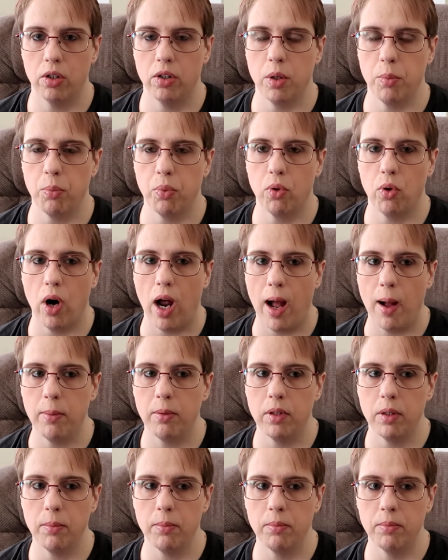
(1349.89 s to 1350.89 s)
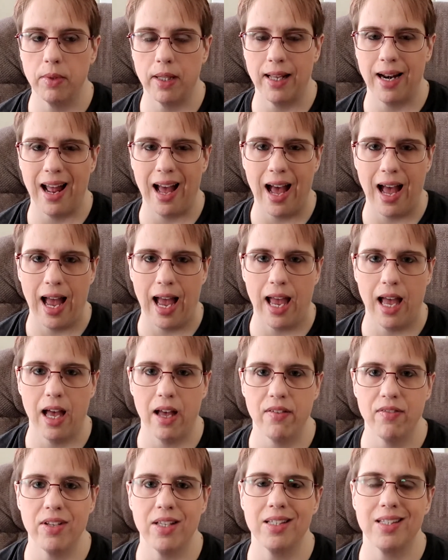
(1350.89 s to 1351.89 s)
The problem that I
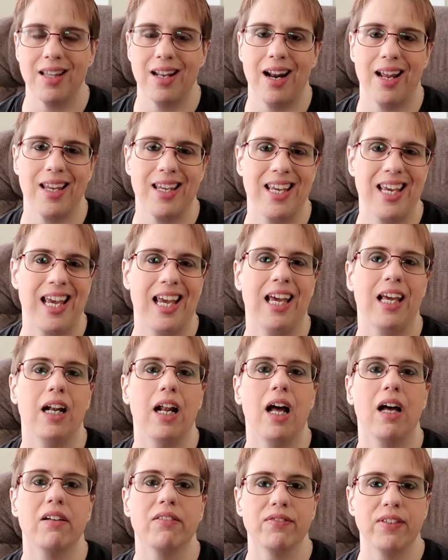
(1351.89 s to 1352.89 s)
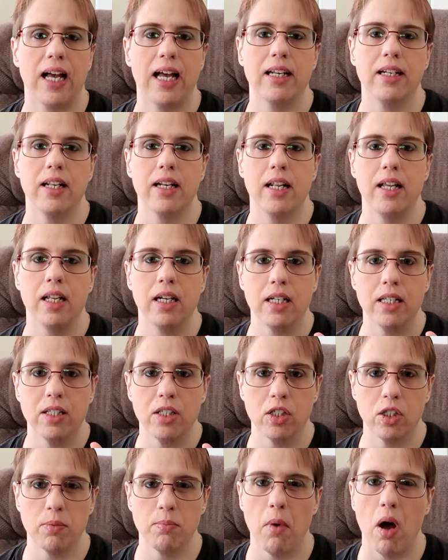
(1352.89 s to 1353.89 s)
have is that I cannot find it in a
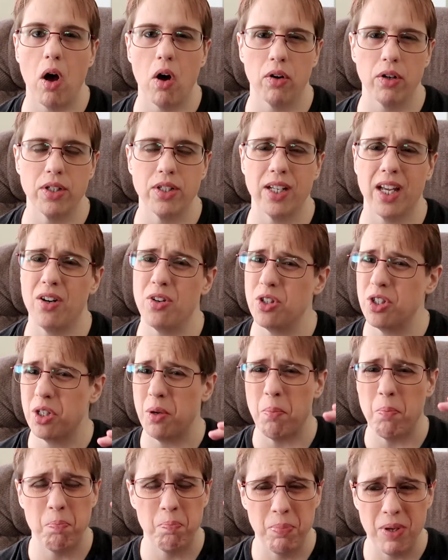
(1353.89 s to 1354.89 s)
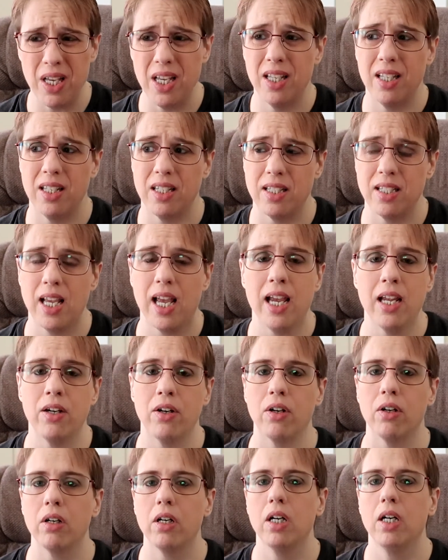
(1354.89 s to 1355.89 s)
small container. It's just a big
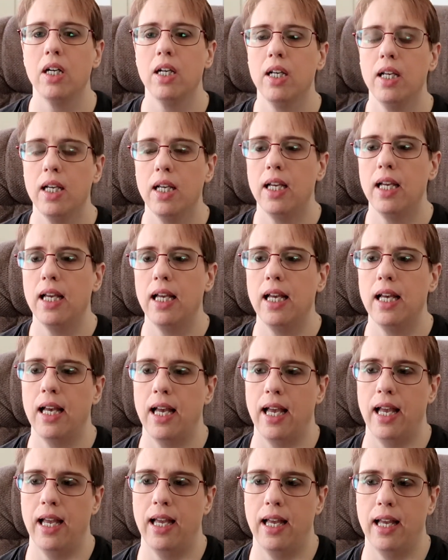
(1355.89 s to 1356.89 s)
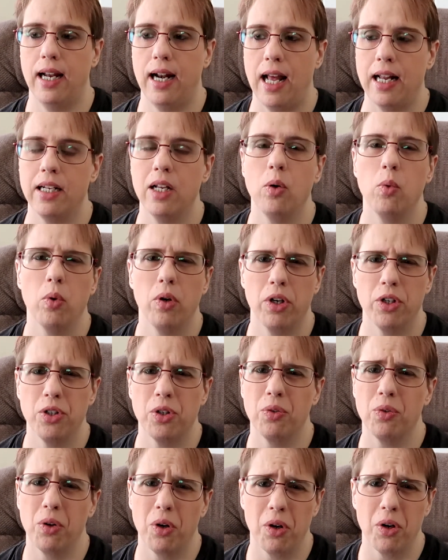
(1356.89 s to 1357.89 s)
container, and I don't want it to
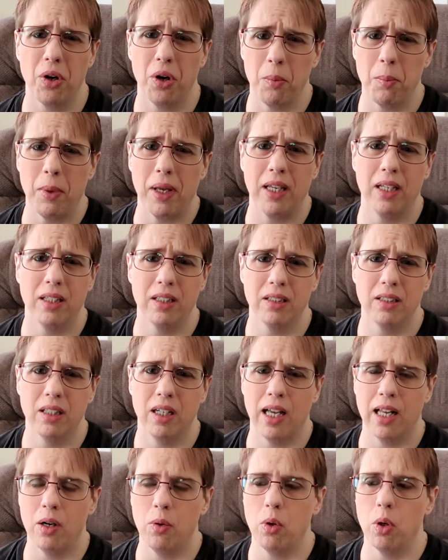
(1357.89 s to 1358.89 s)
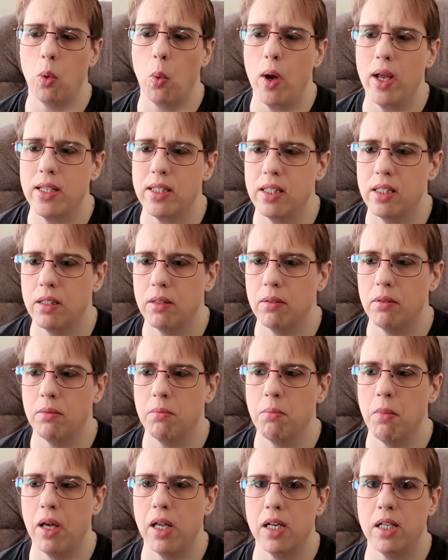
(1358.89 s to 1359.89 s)
run on me. I don't want to waste
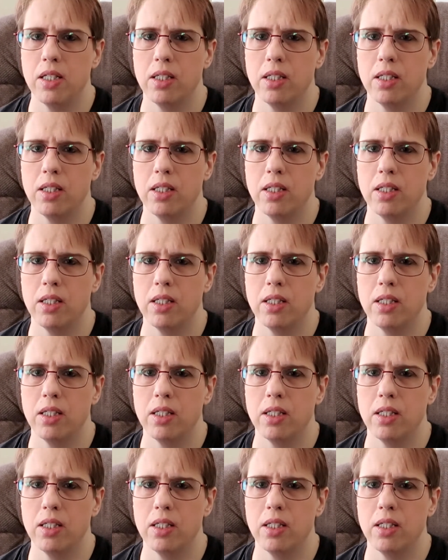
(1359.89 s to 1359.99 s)
money.